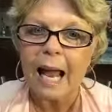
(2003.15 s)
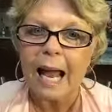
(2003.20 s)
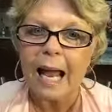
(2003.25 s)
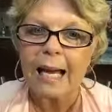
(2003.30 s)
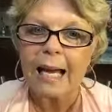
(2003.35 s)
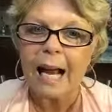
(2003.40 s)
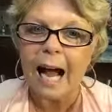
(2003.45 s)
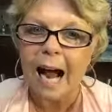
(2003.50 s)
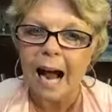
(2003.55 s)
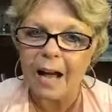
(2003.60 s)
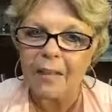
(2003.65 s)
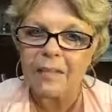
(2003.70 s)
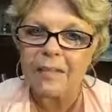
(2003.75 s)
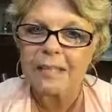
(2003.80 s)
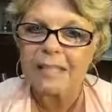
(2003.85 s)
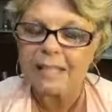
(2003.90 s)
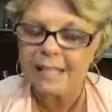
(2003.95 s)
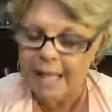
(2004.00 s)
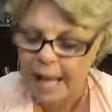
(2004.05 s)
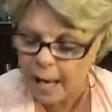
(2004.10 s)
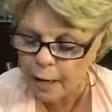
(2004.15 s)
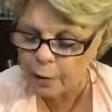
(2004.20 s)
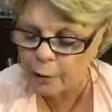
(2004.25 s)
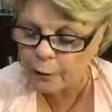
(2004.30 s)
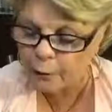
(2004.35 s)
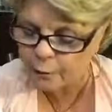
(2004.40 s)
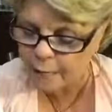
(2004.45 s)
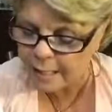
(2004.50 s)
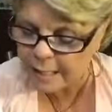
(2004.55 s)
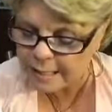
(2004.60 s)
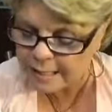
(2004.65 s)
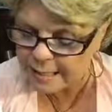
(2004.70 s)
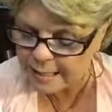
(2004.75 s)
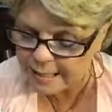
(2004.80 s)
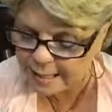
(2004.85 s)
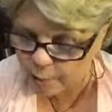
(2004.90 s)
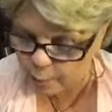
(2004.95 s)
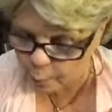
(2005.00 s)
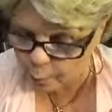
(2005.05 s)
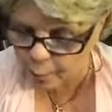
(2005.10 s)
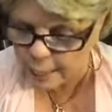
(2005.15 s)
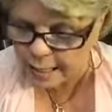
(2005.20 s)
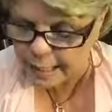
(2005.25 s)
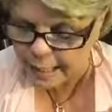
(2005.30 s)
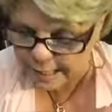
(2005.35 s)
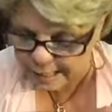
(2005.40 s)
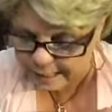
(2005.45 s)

And the sacrifices that we